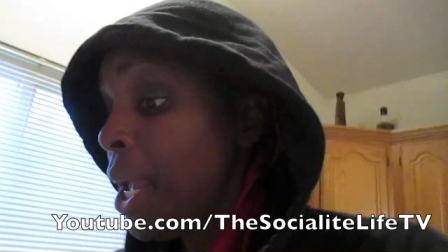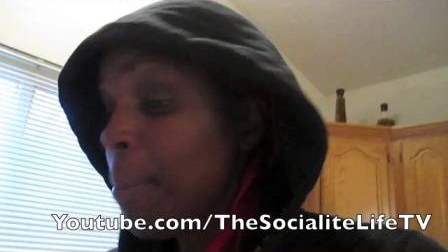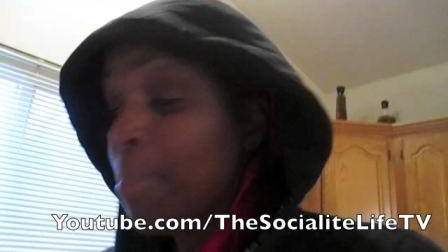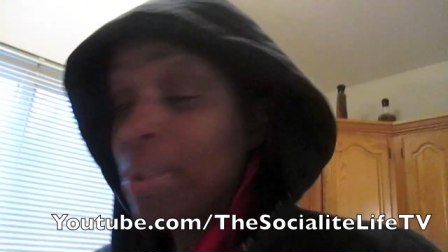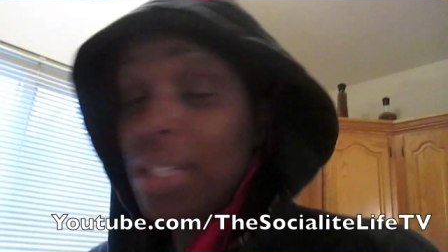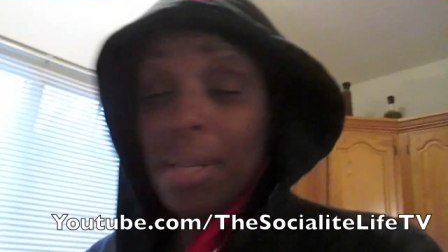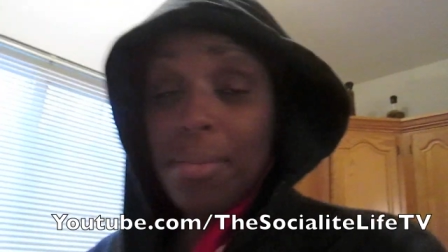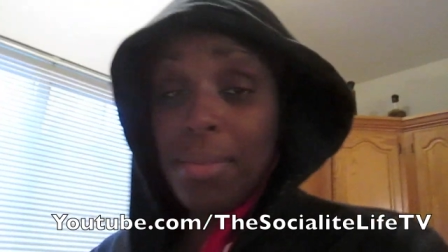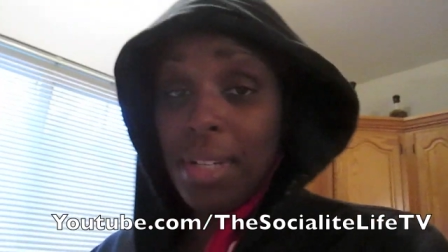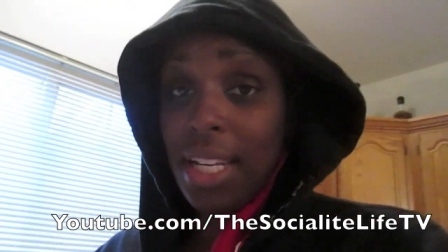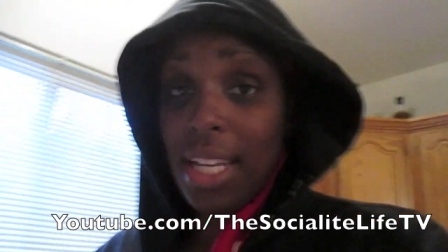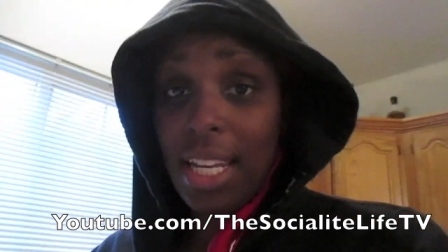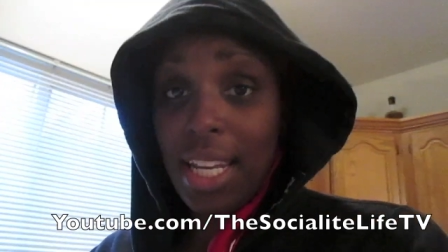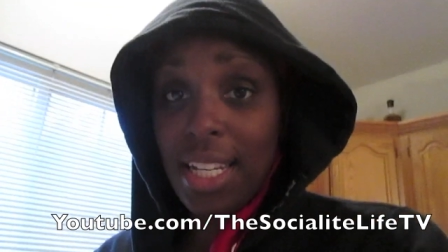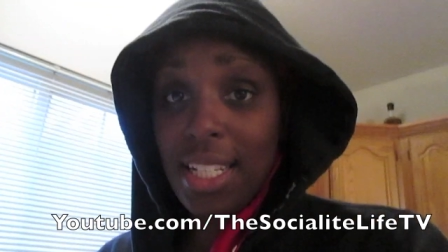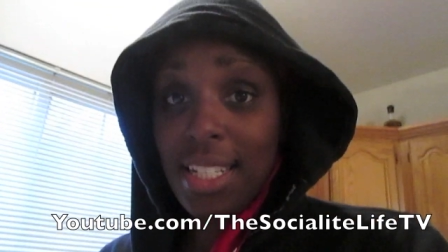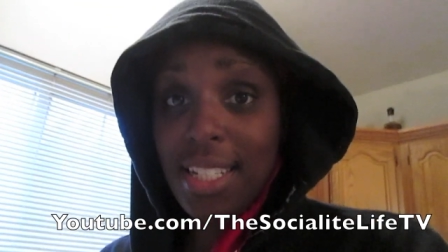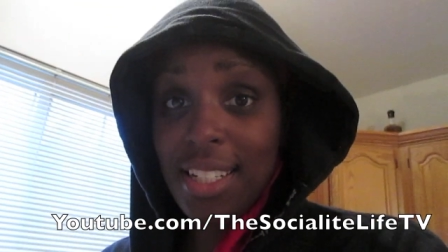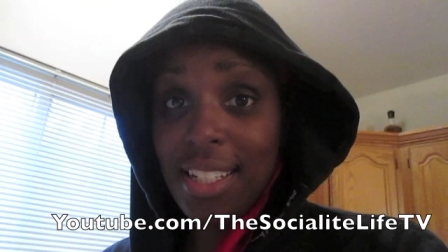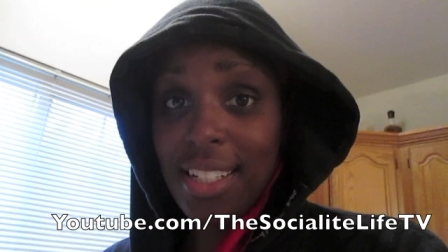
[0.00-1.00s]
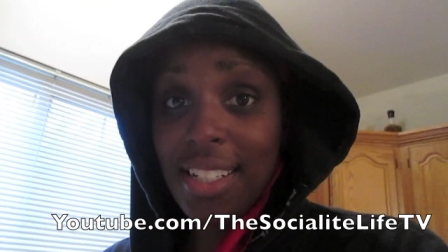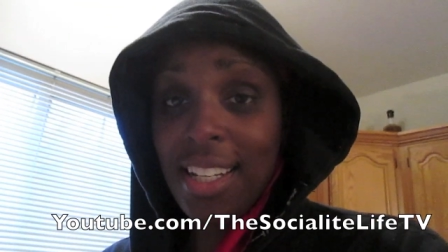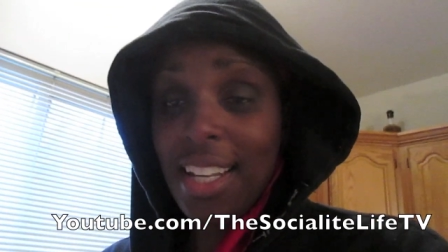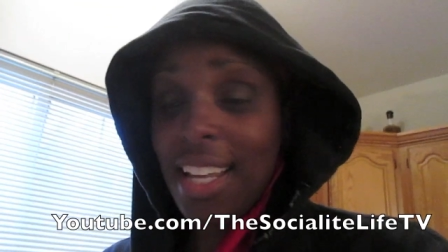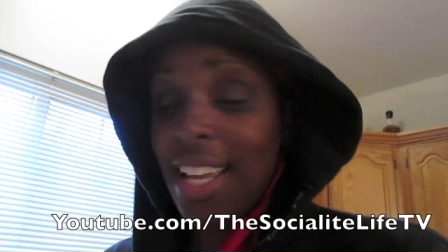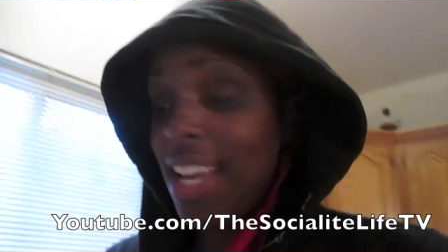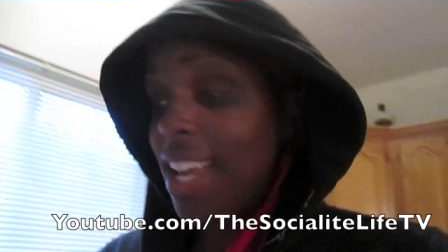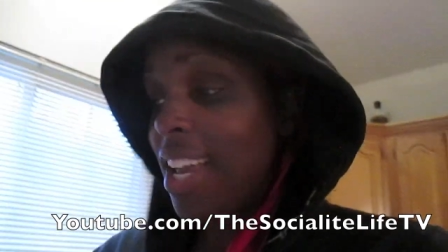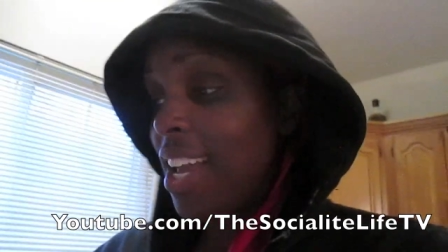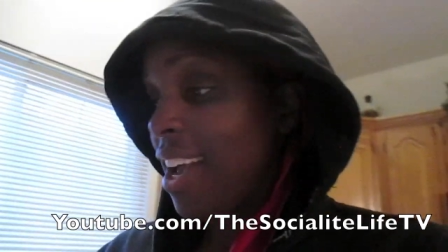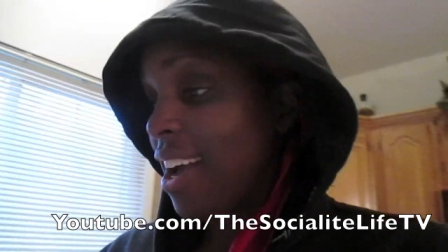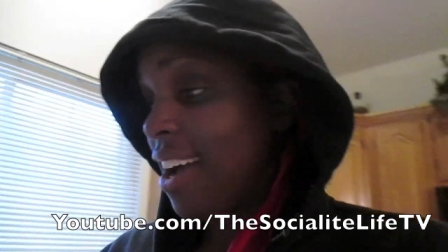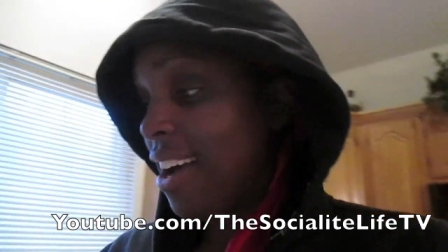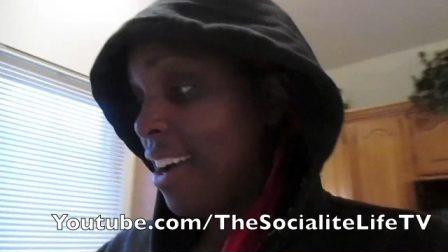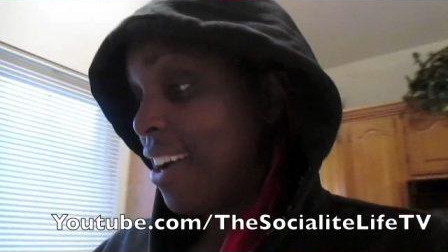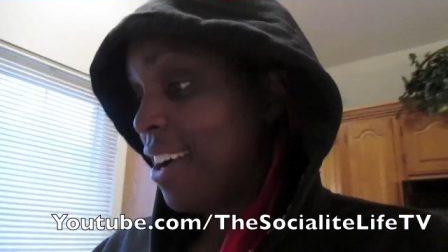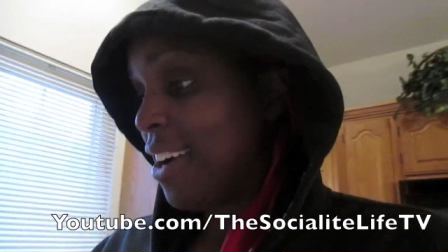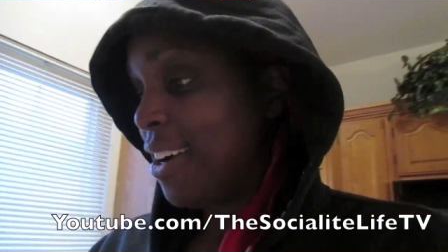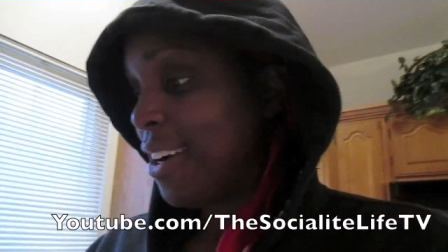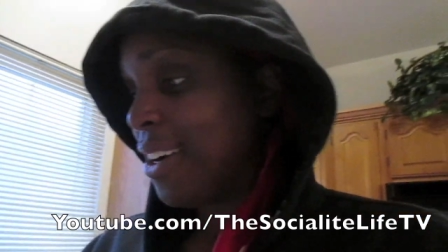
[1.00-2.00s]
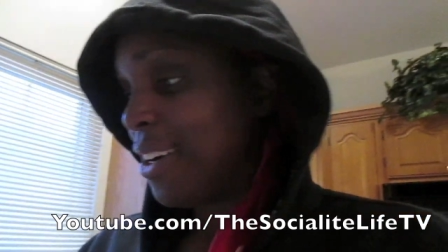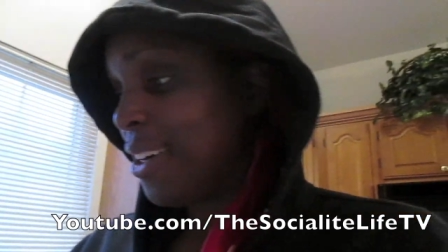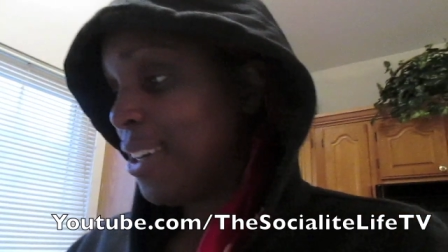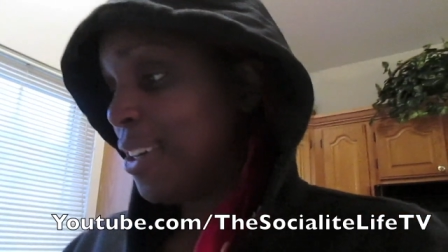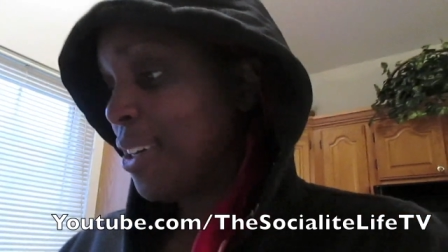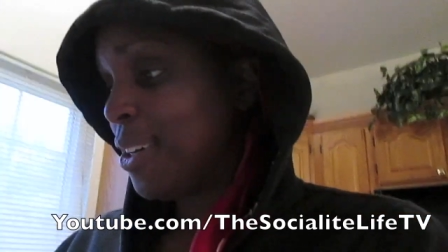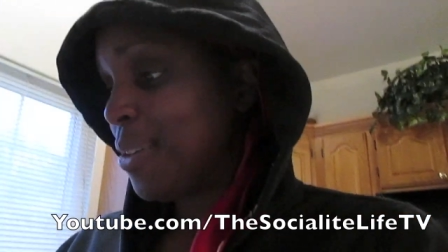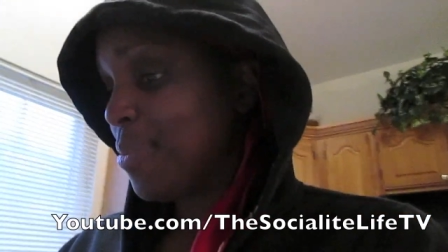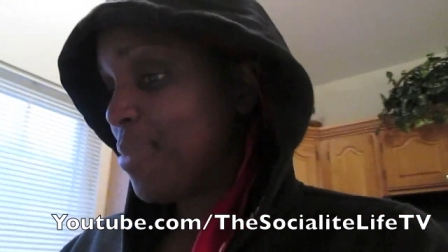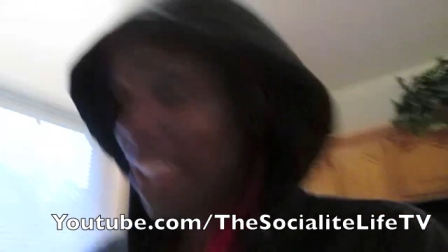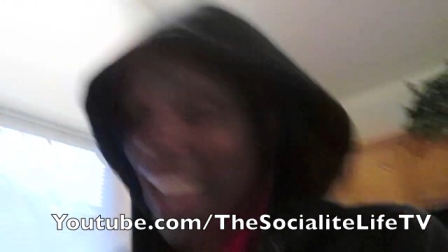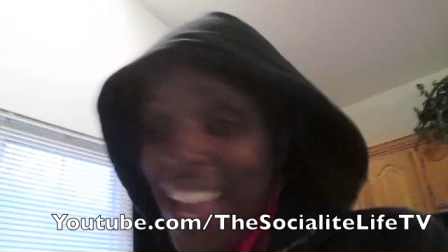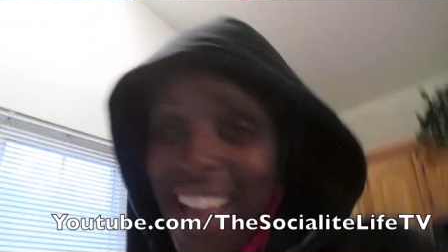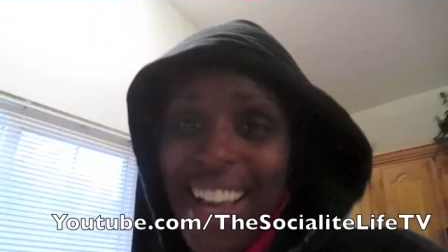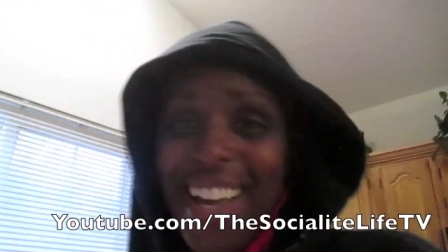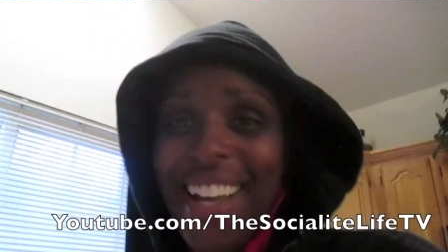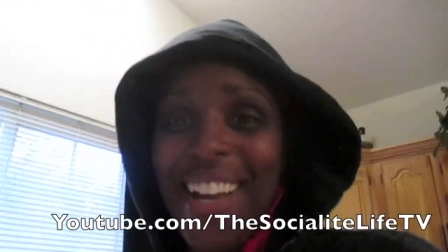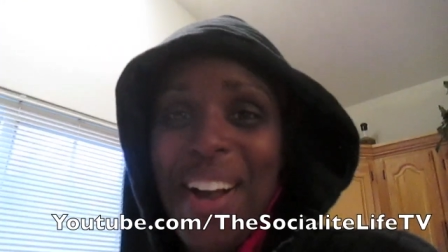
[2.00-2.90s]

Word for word: But let me eat um yeah